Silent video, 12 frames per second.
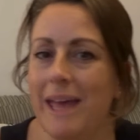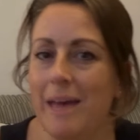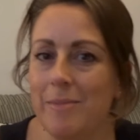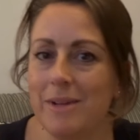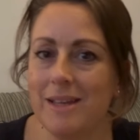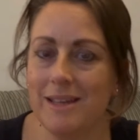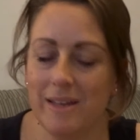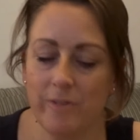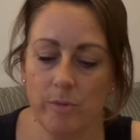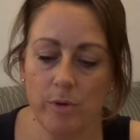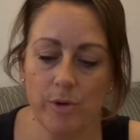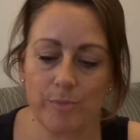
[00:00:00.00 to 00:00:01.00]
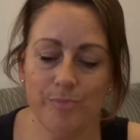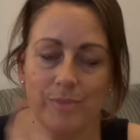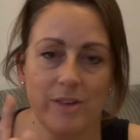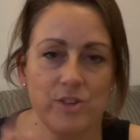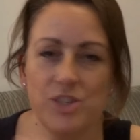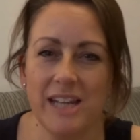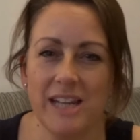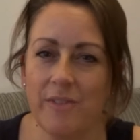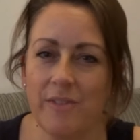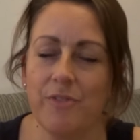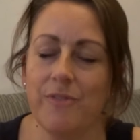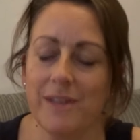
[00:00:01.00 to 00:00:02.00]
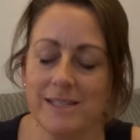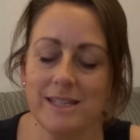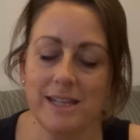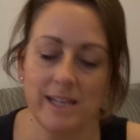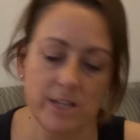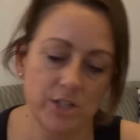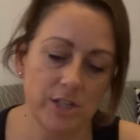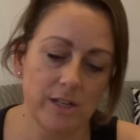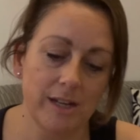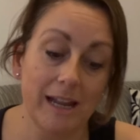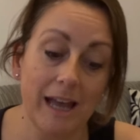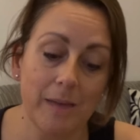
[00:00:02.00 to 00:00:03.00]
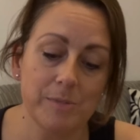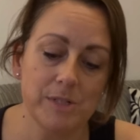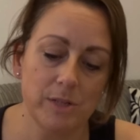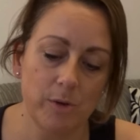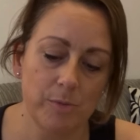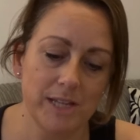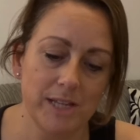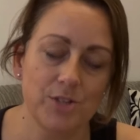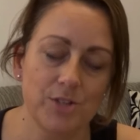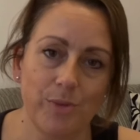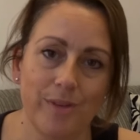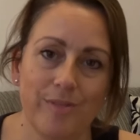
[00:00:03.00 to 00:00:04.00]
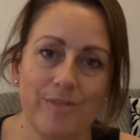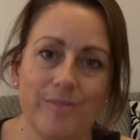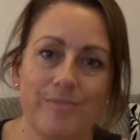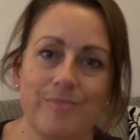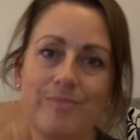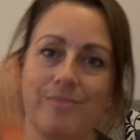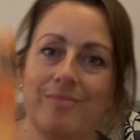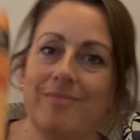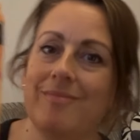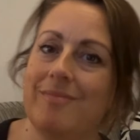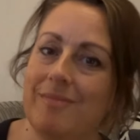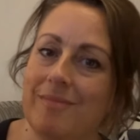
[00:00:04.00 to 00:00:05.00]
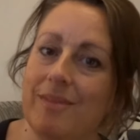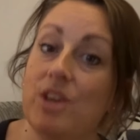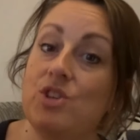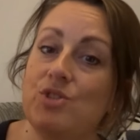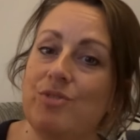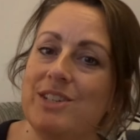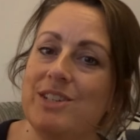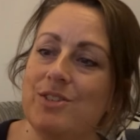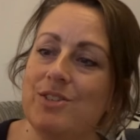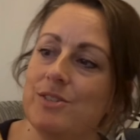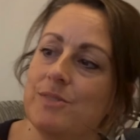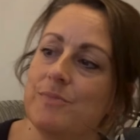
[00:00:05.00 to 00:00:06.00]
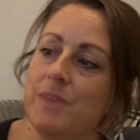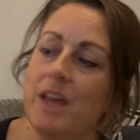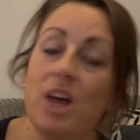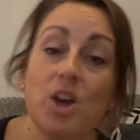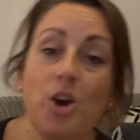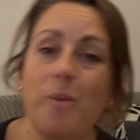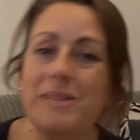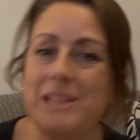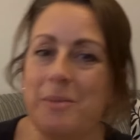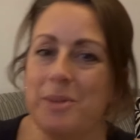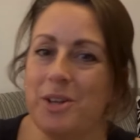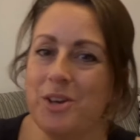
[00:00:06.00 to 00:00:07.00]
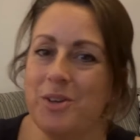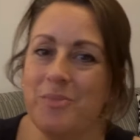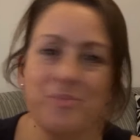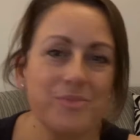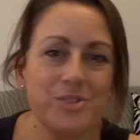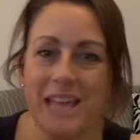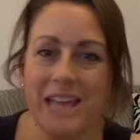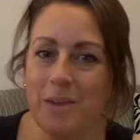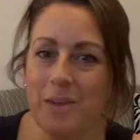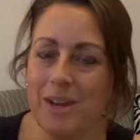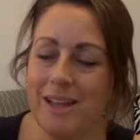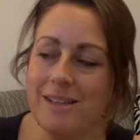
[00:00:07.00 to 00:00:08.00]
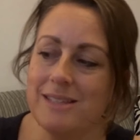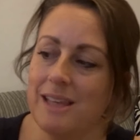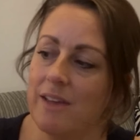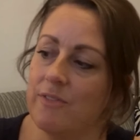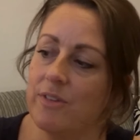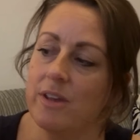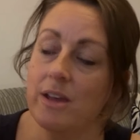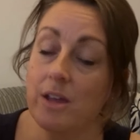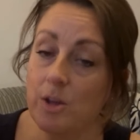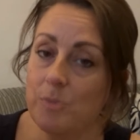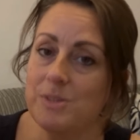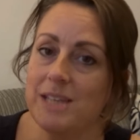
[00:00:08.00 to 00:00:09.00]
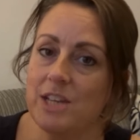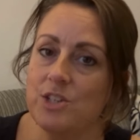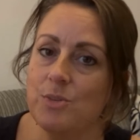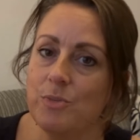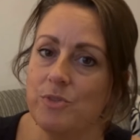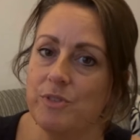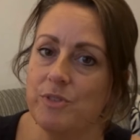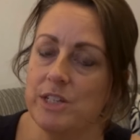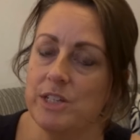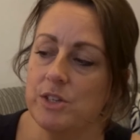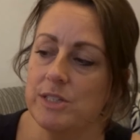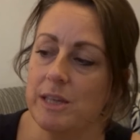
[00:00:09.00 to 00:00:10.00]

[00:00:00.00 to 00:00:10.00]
Emily, everyone, if she didn't have a fascination and absolute obsession with Doritos. Comment down below, does anyone else have an obsession with Doritos?